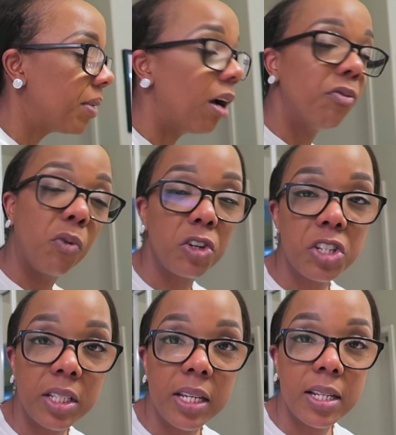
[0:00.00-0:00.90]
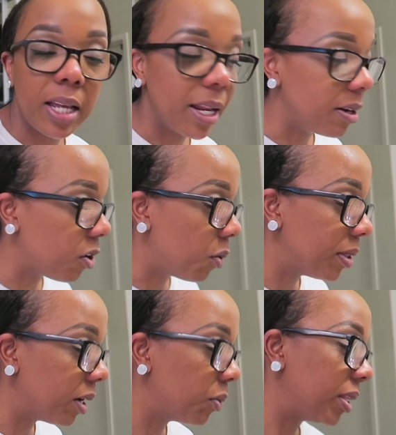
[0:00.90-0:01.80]
unfortunately, because I didn't go in
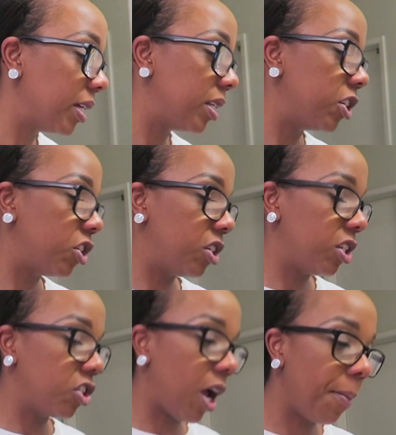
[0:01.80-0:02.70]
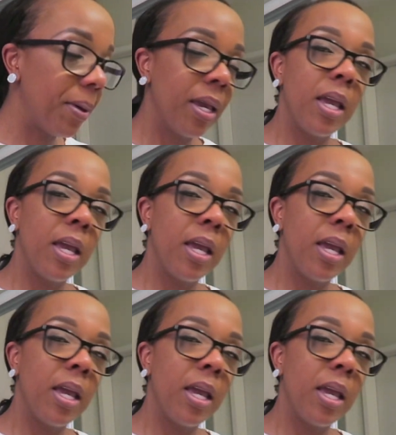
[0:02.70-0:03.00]
there with the intentions to shop.